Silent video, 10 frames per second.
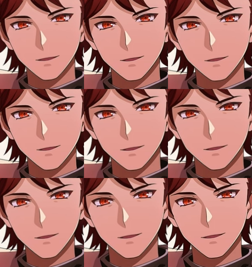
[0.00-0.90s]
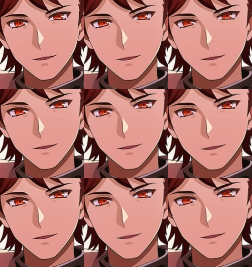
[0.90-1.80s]

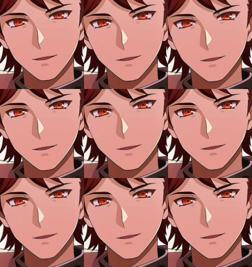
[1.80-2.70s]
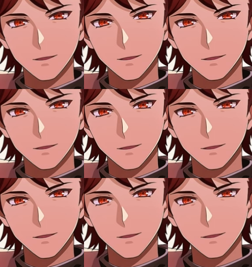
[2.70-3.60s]

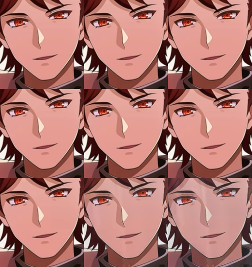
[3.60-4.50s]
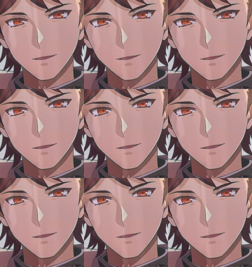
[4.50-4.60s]
No one is speaking in this clip.